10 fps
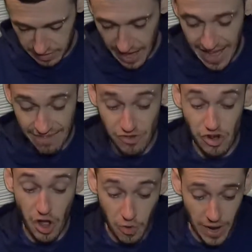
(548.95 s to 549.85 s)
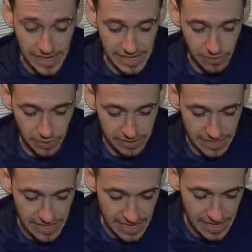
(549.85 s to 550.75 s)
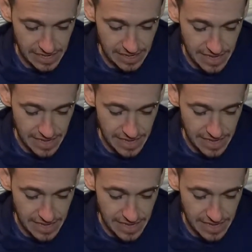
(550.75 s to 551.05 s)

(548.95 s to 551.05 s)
I have no idea what's in here.